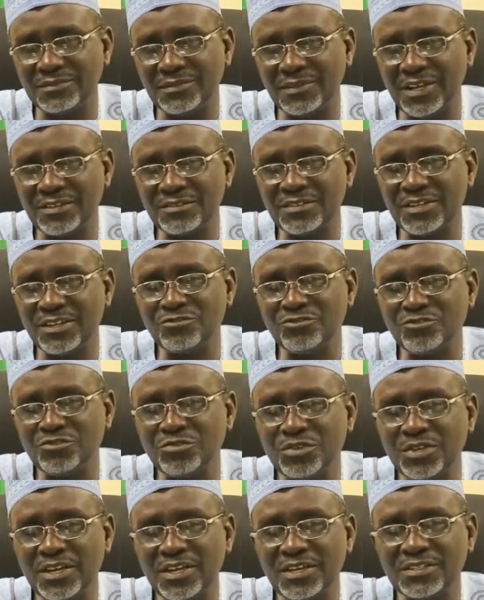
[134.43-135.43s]
less than
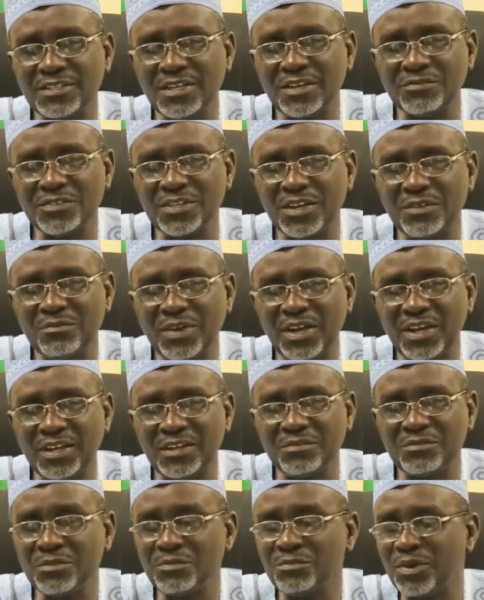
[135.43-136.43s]
two years after my
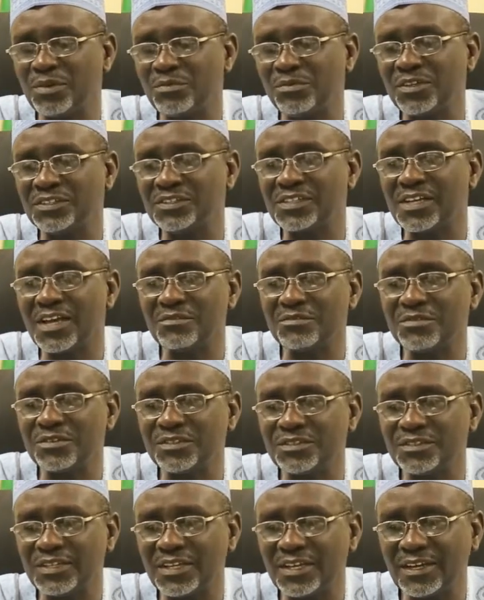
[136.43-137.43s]
leaving public
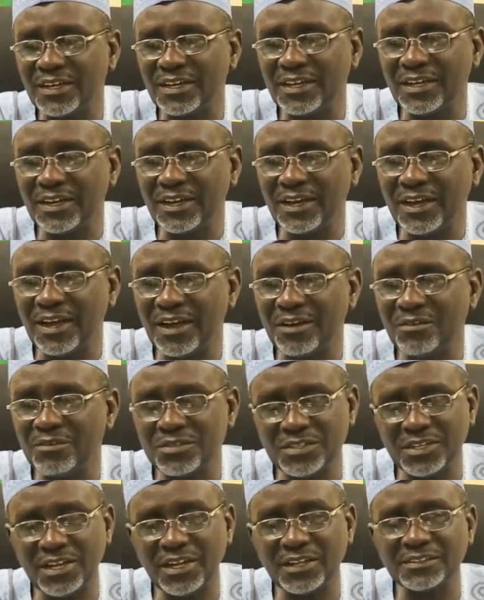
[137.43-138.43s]
service, I
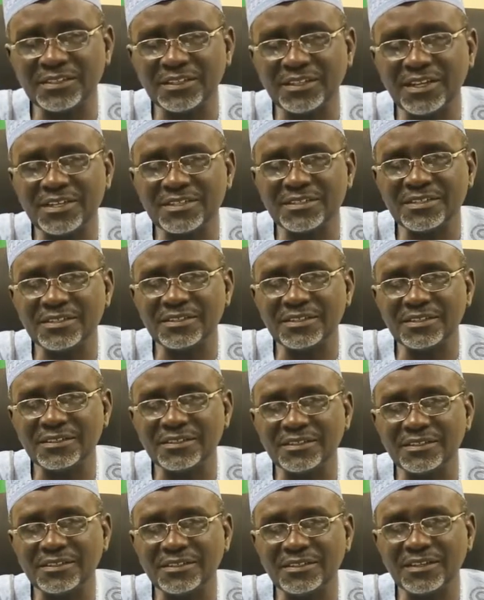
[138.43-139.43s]
was elected as the
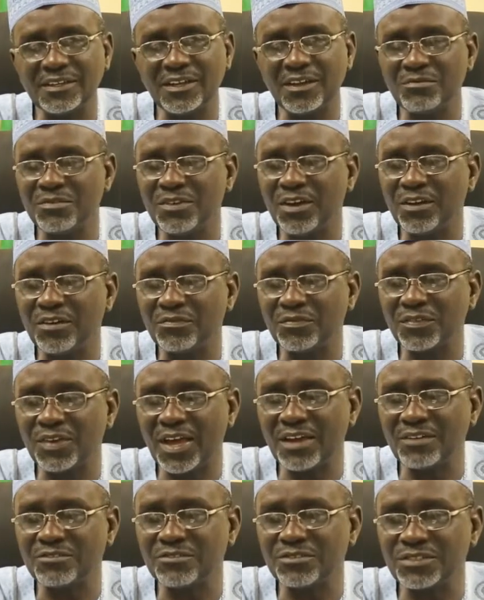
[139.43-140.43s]
governor of
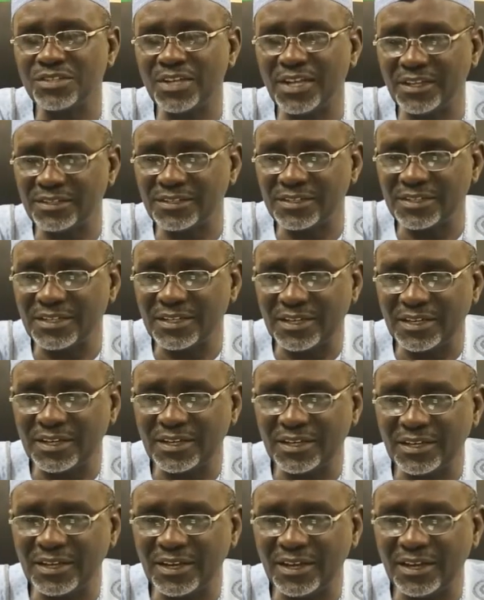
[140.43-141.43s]
Kano State,
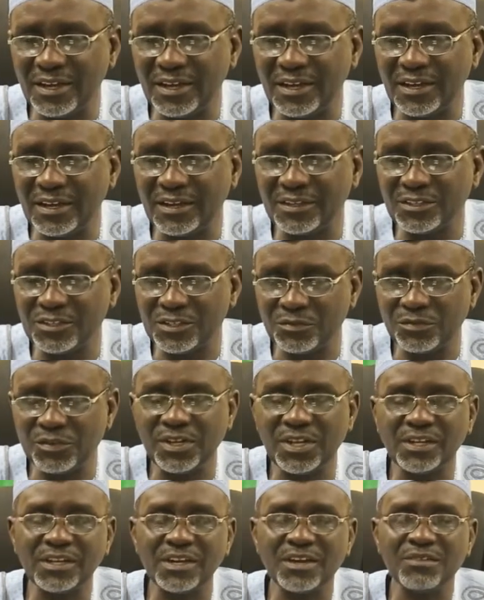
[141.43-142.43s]
uh, a
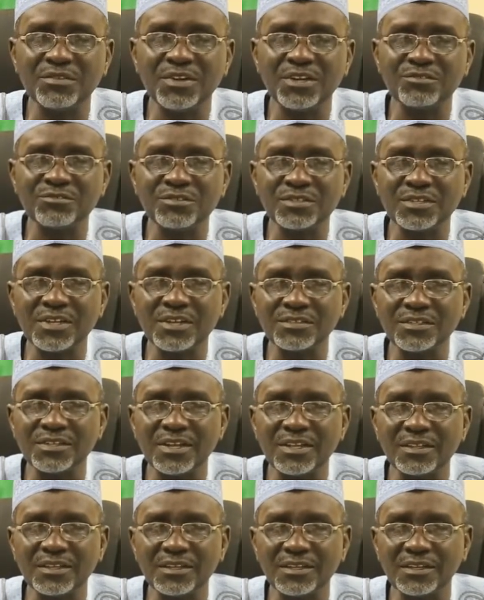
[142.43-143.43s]
civilian governor
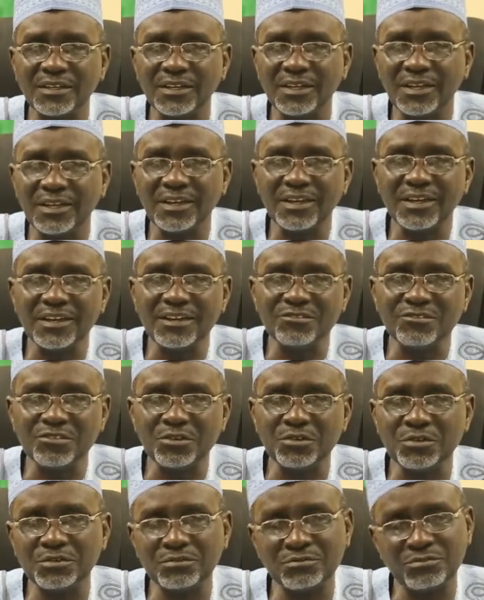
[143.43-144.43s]
2003.
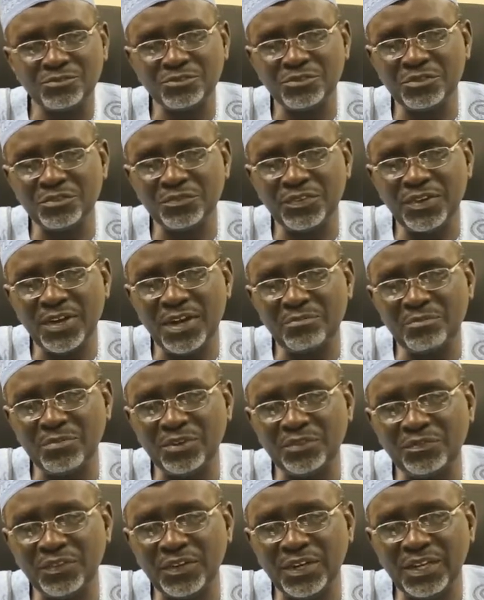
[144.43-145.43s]
So, so far
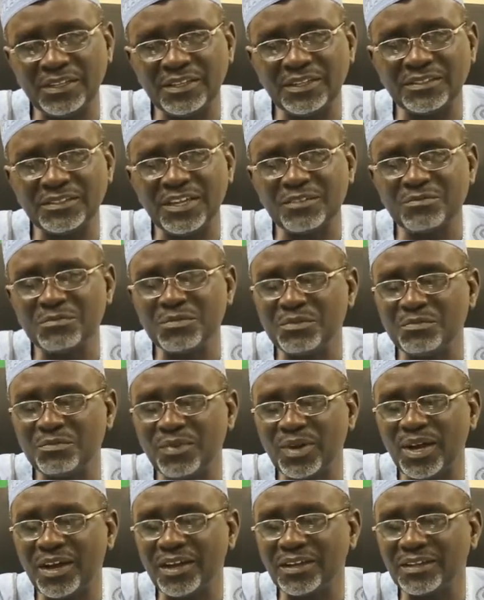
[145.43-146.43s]
briefly this has been
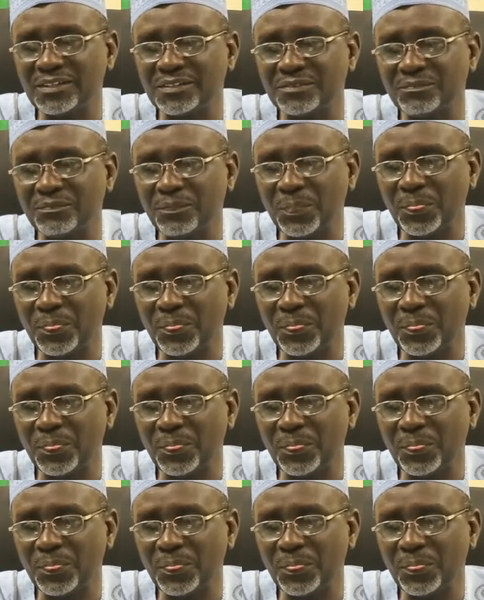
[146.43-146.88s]
my